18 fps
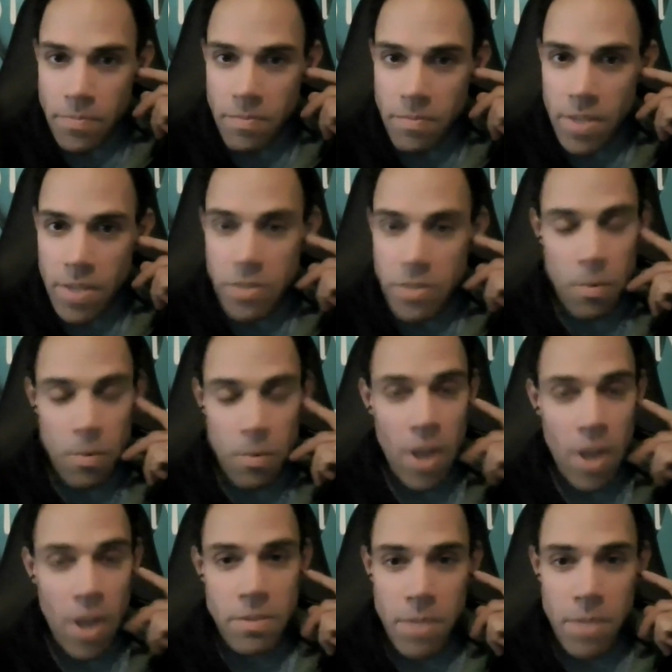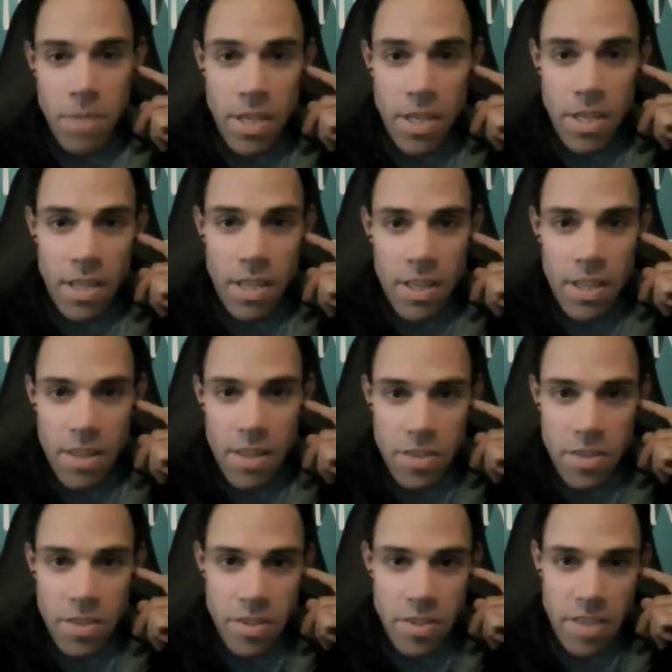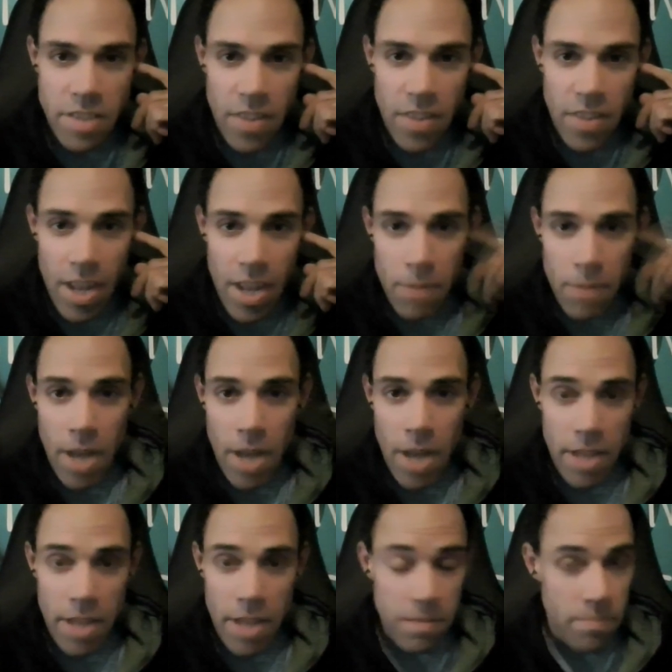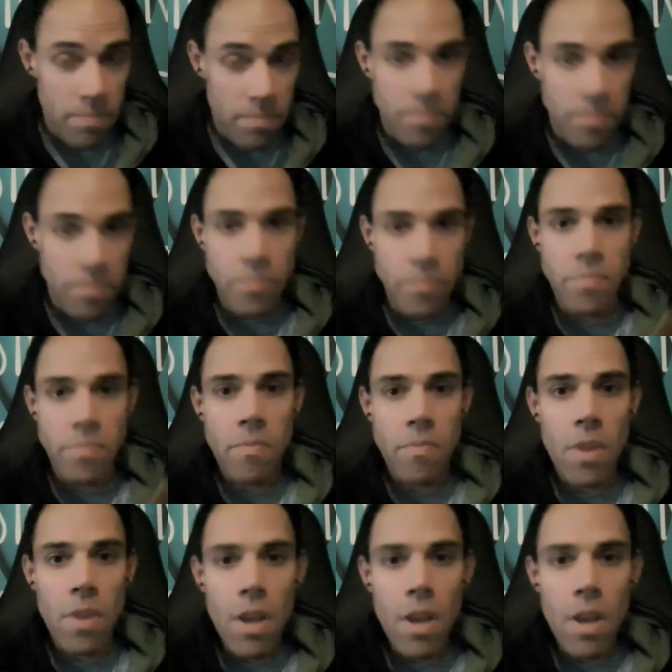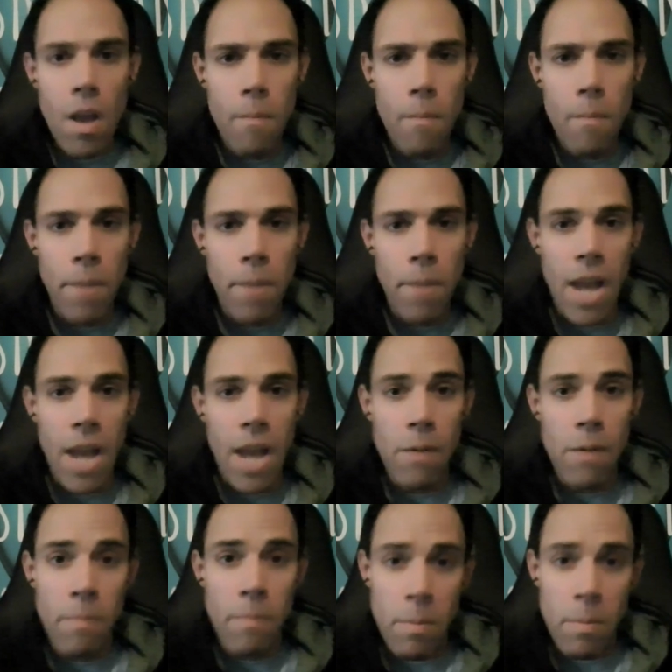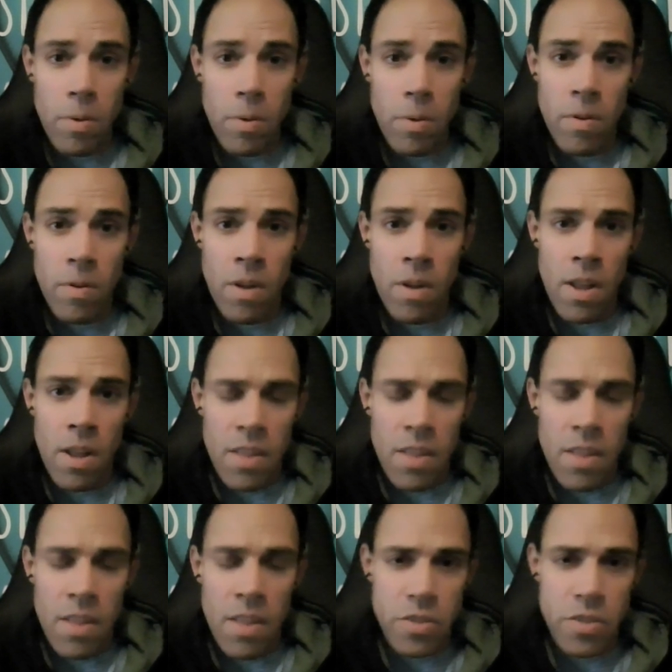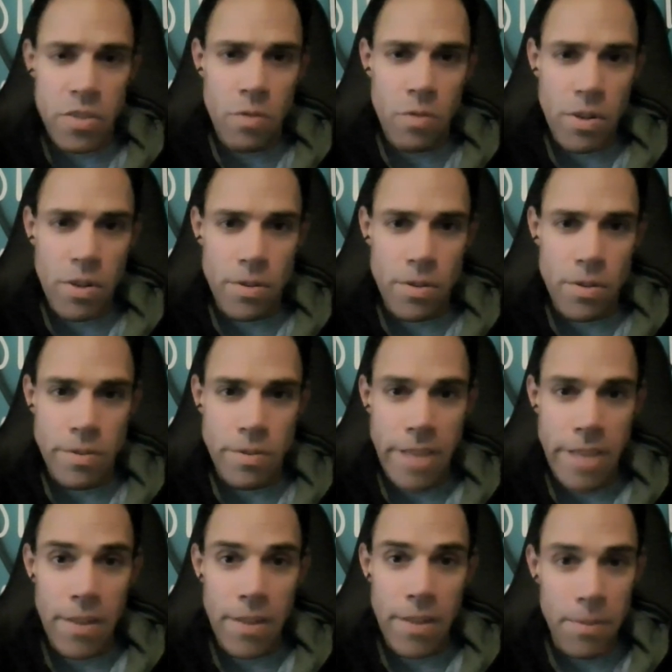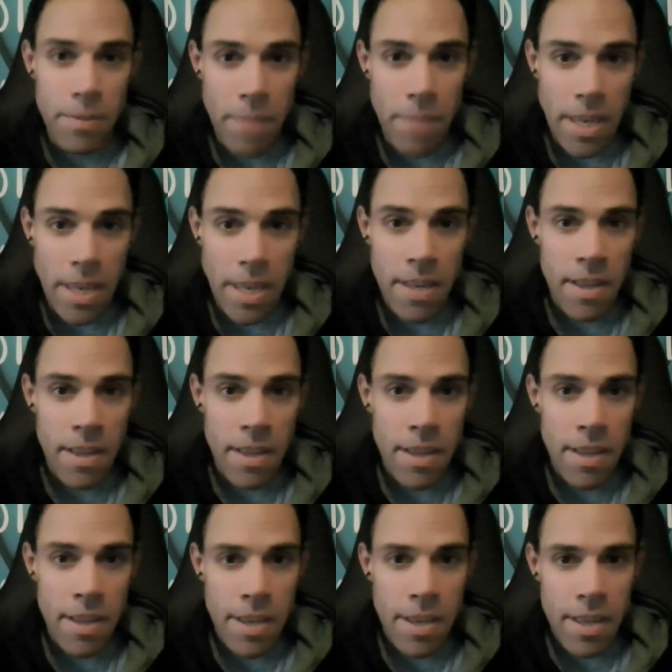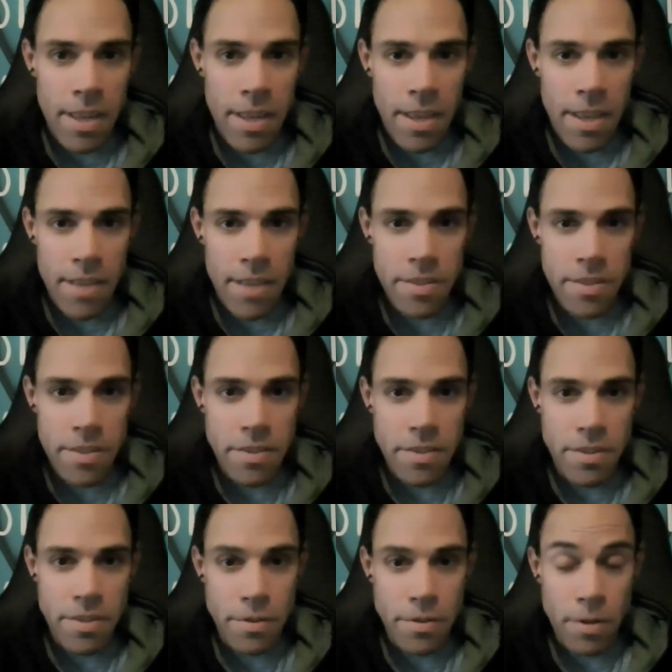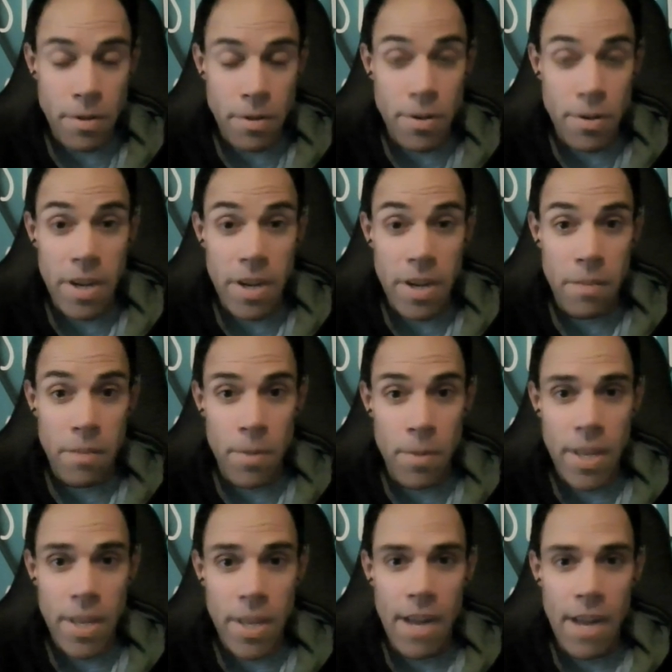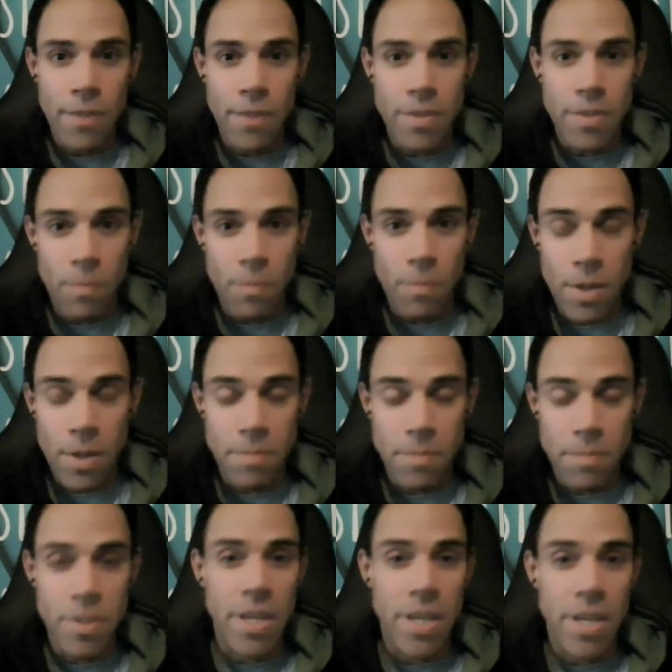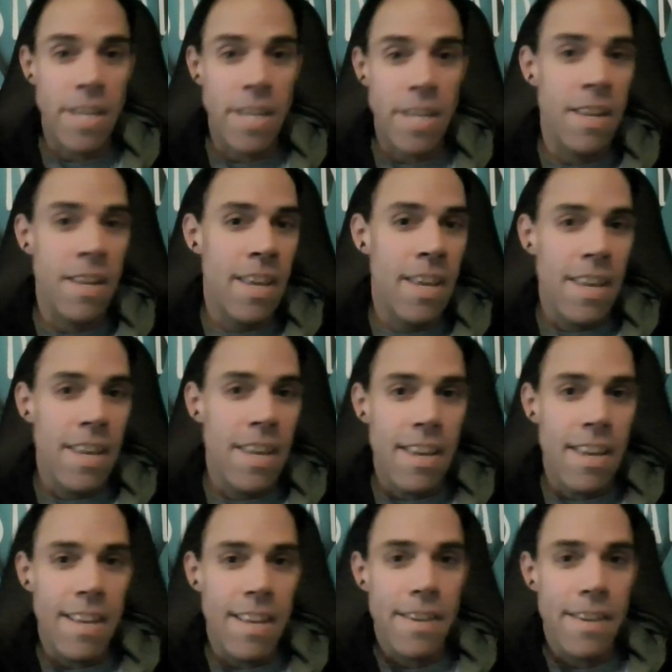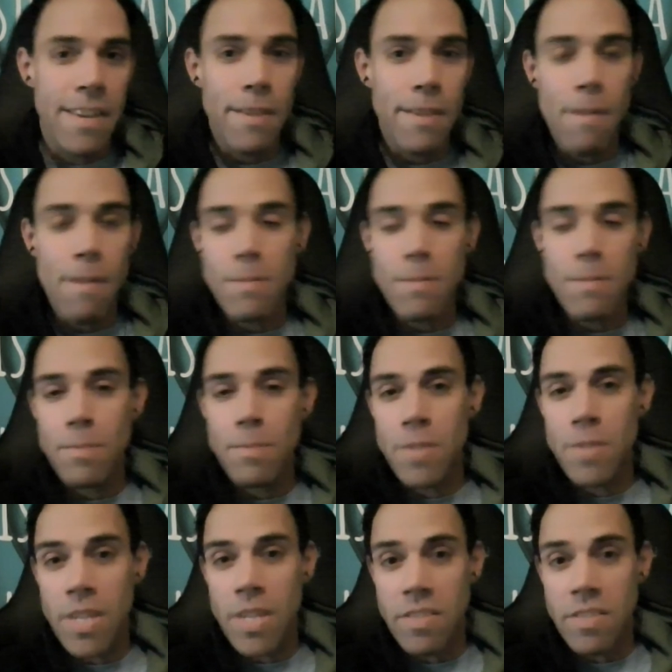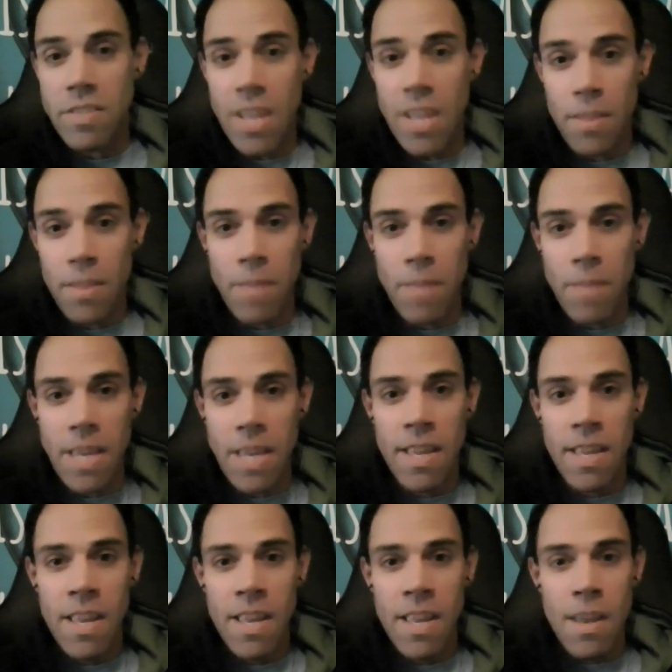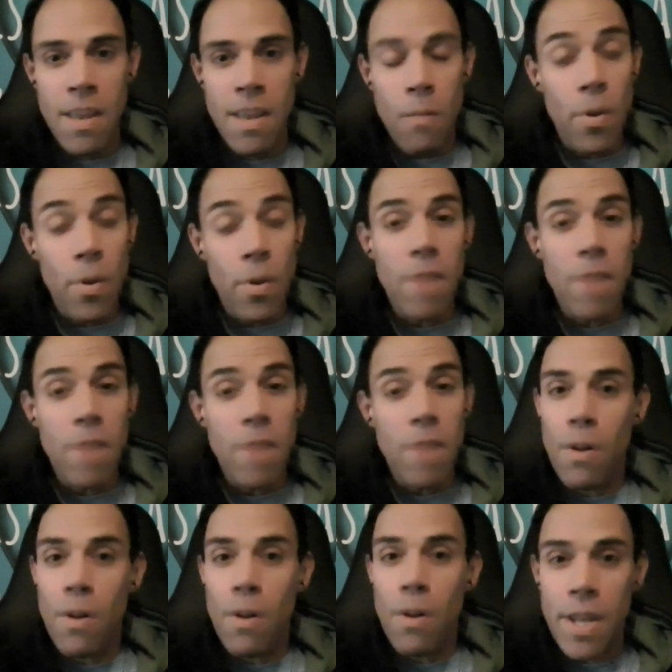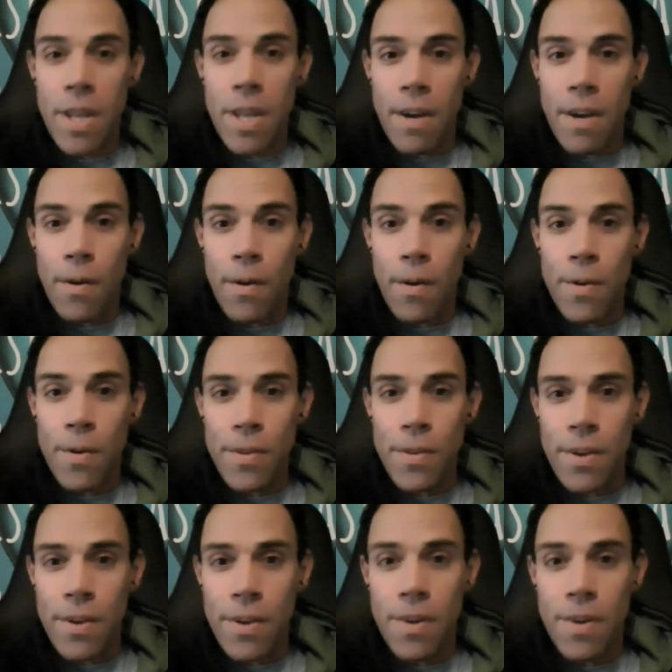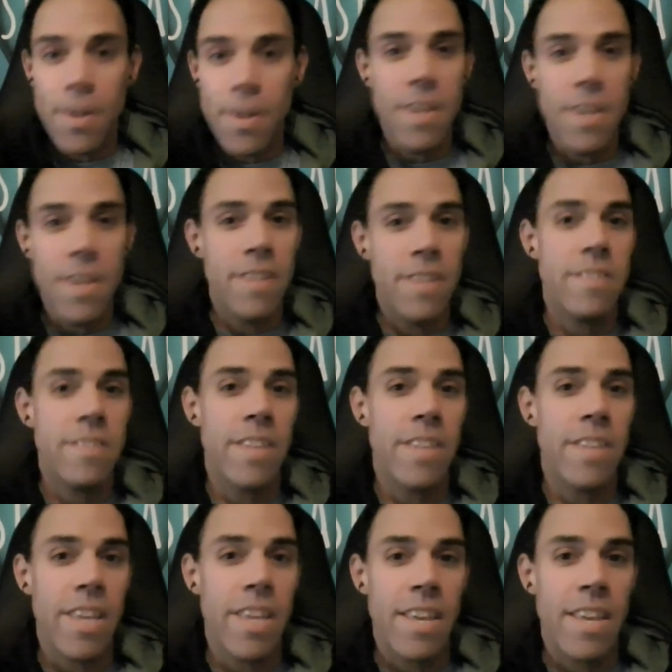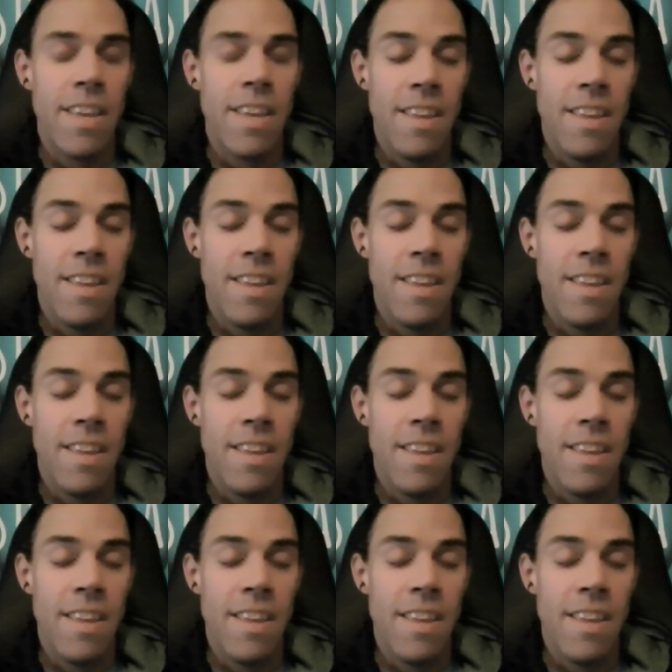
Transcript: it surprised me that she said that. I mean, but I remember this instructor telling me, and this is an instructor at a community college in West Michigan, in Grand Rapids, Michigan, telling me, "Well, you have a long way to go," and it's like,